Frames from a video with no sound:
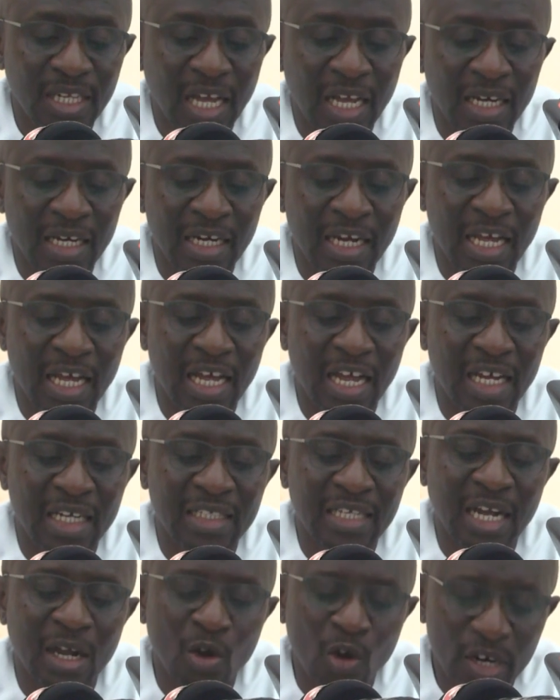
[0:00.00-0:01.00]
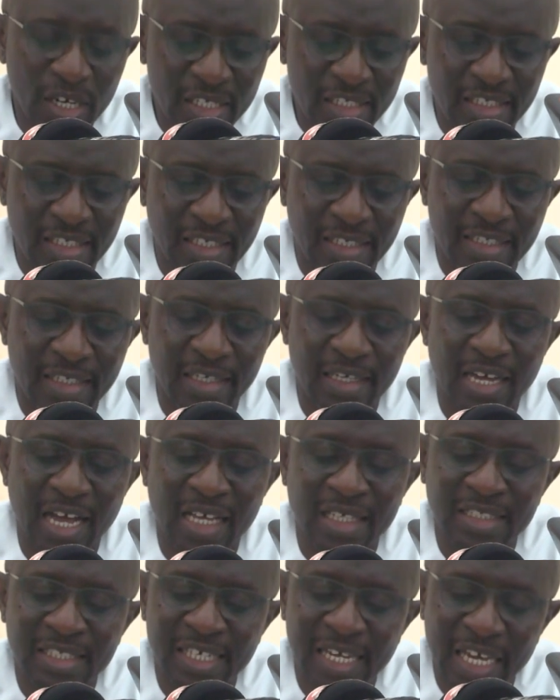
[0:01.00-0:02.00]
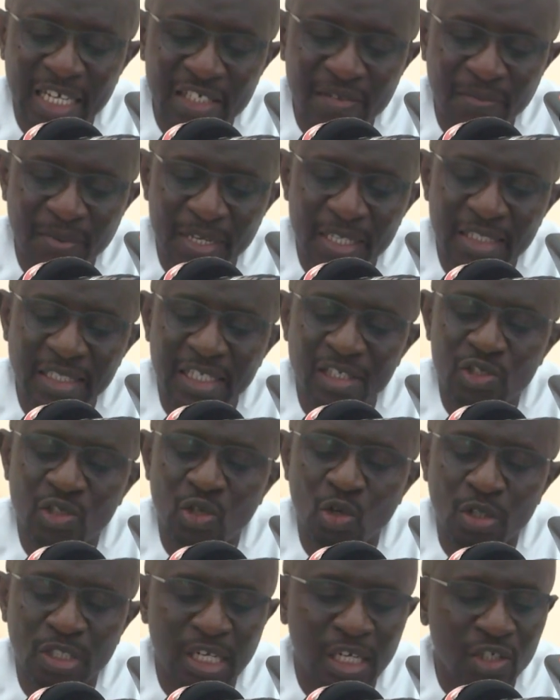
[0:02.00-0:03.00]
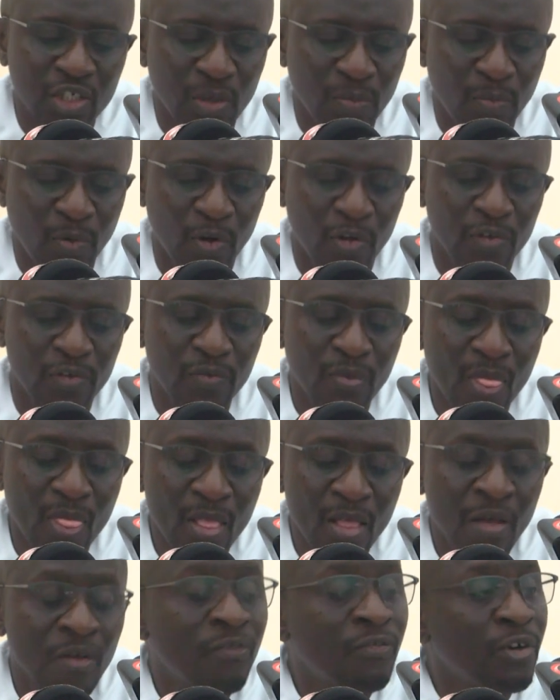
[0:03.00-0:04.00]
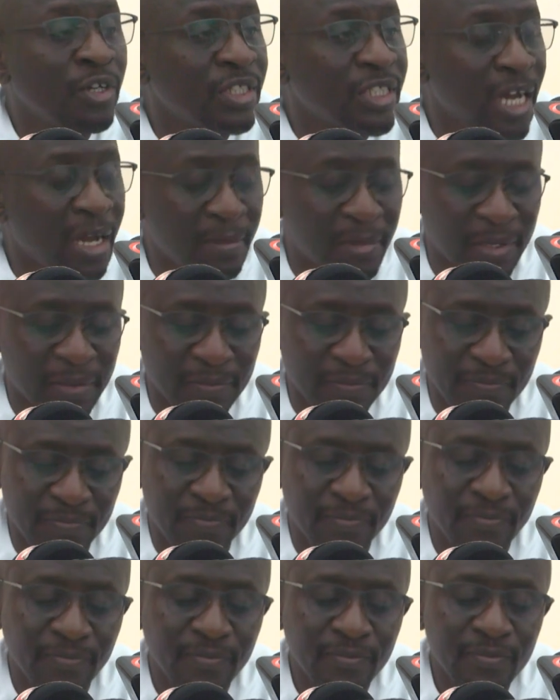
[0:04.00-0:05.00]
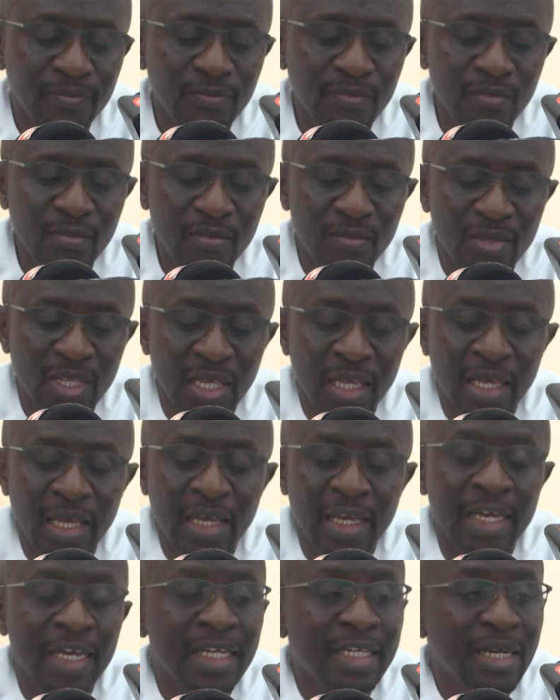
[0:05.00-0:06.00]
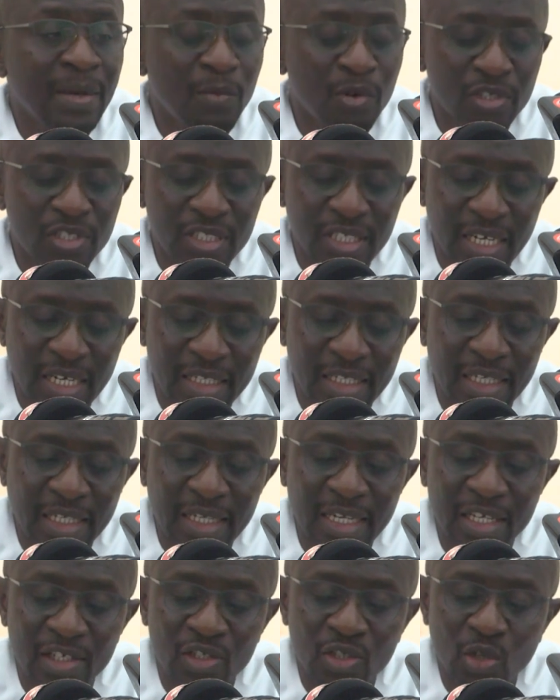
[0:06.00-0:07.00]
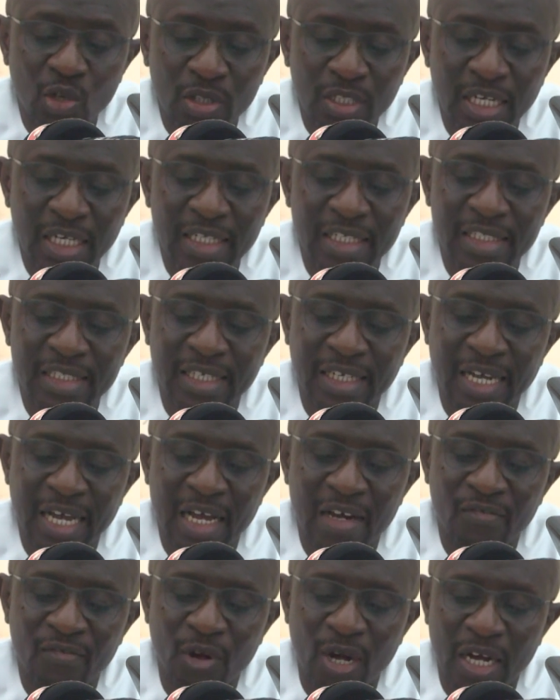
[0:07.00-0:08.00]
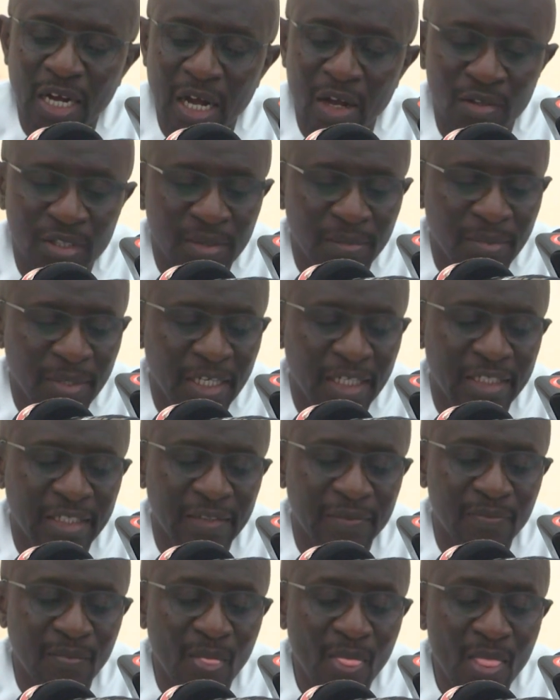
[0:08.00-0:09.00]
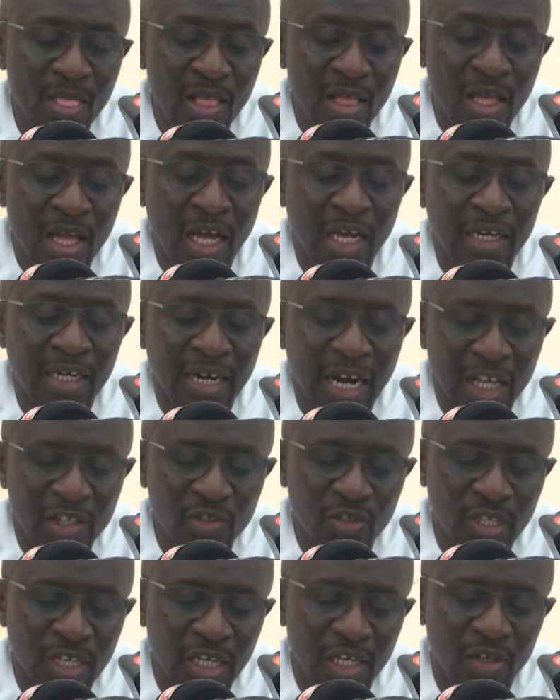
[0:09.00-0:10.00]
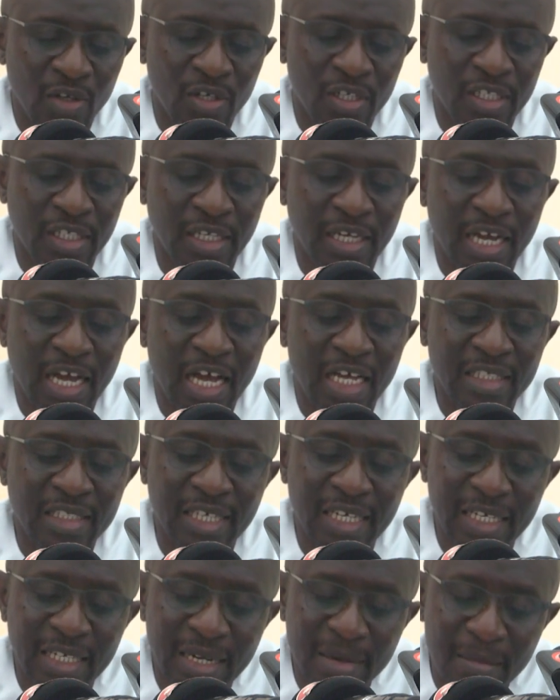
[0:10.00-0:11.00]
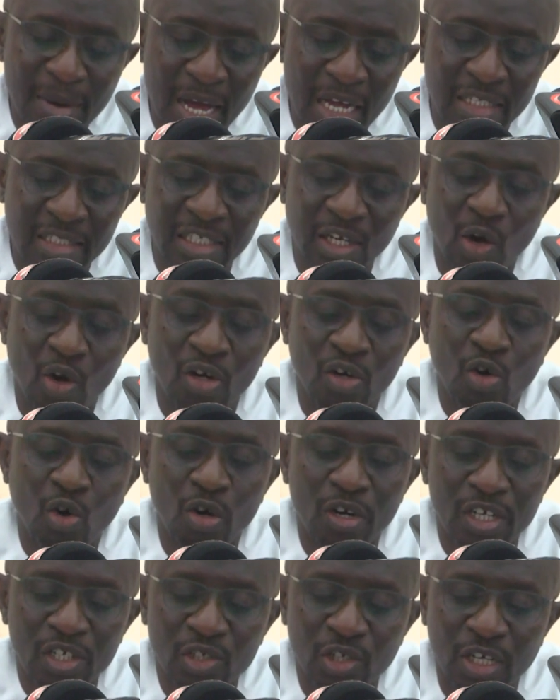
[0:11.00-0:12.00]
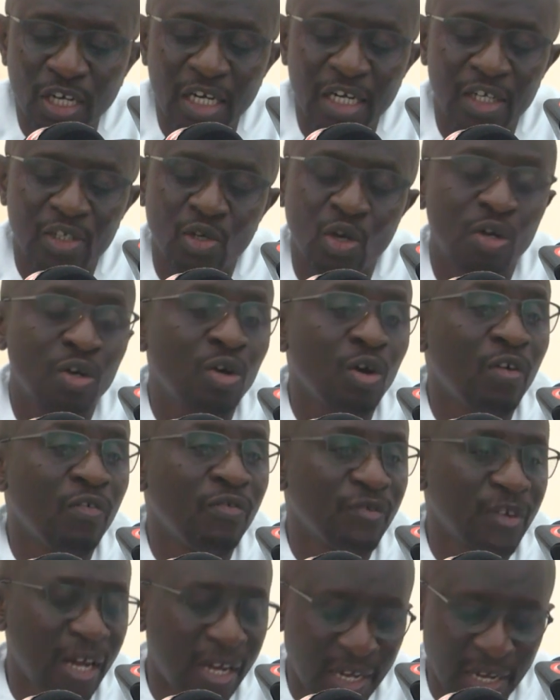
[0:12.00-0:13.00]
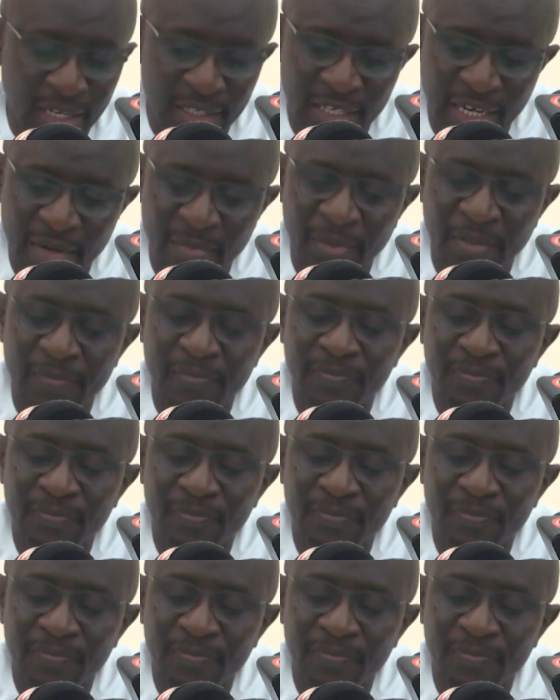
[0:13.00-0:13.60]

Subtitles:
and antagonistic as he expressed his total support for Jammeh. He demonstrated his total disregard for accountability and national unity as he demands the unconditional return of Yahya Jammeh.